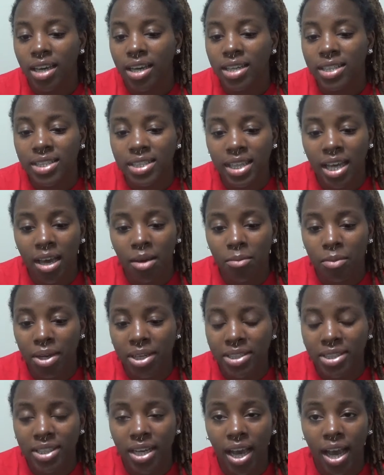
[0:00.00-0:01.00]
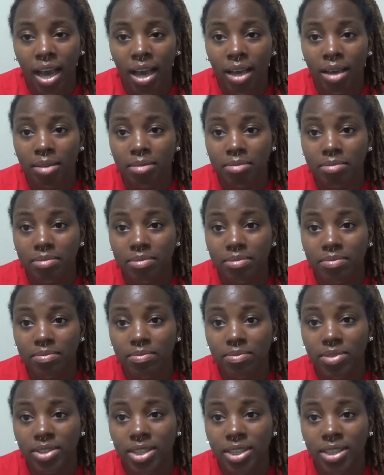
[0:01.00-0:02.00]
it's not my job
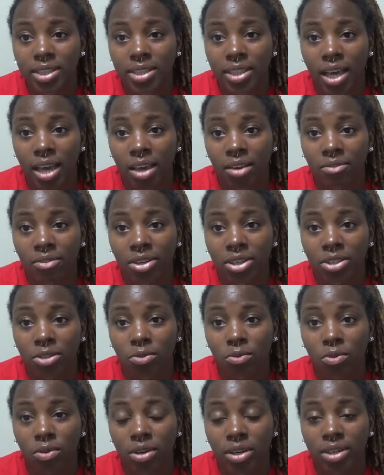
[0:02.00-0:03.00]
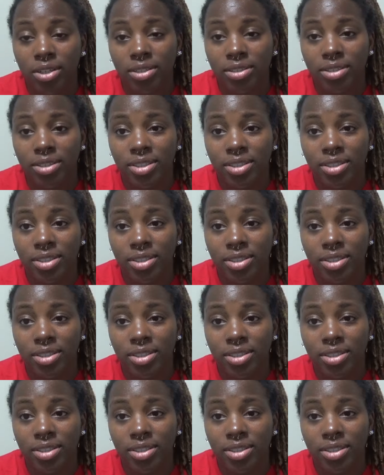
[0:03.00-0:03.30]
to save anyone